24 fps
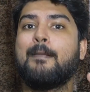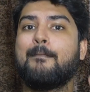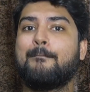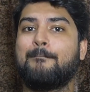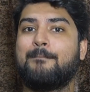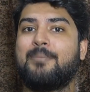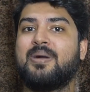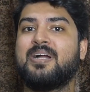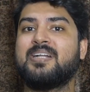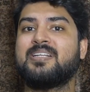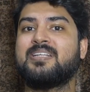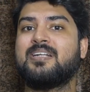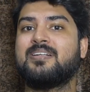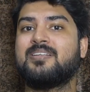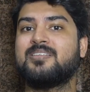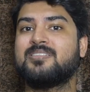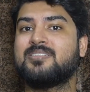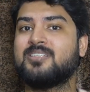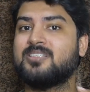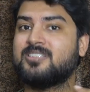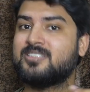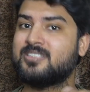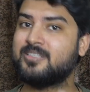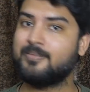but it is
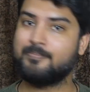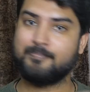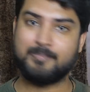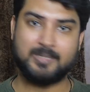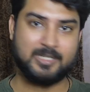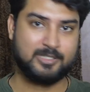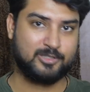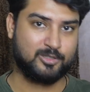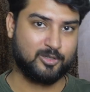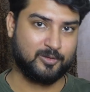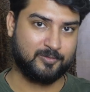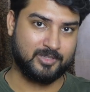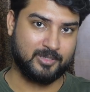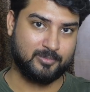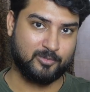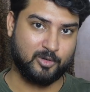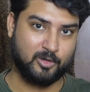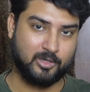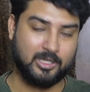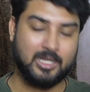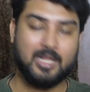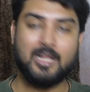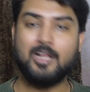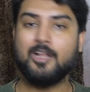the simplest of them
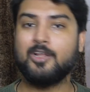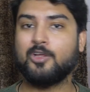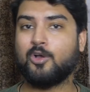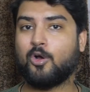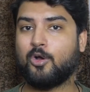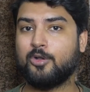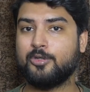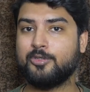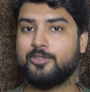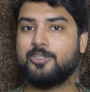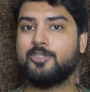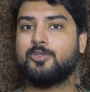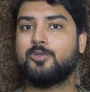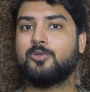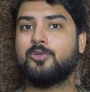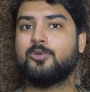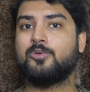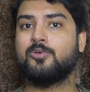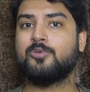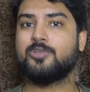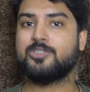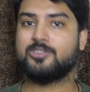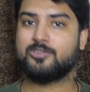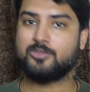all all you need to
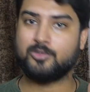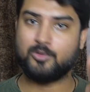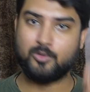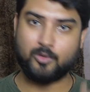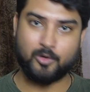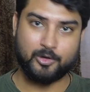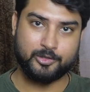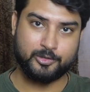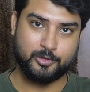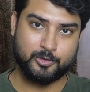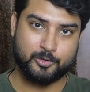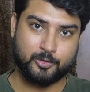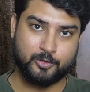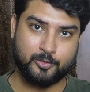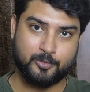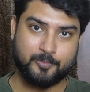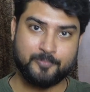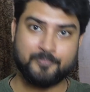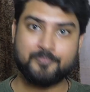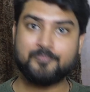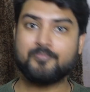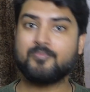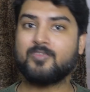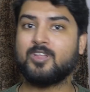do is go on
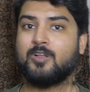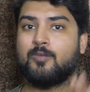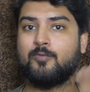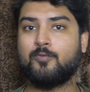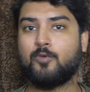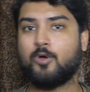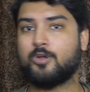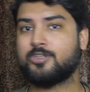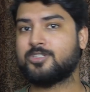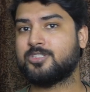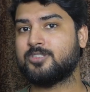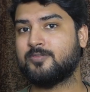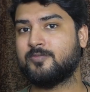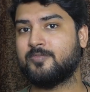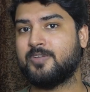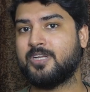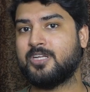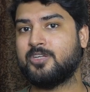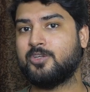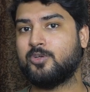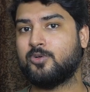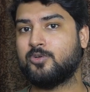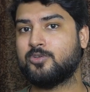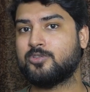YouTube, watch
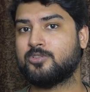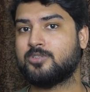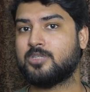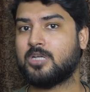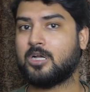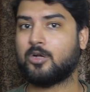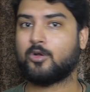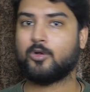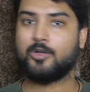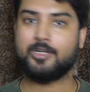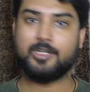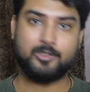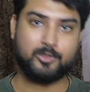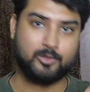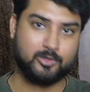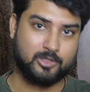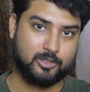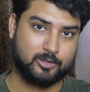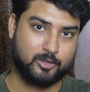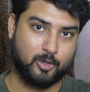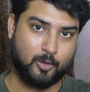videos according to the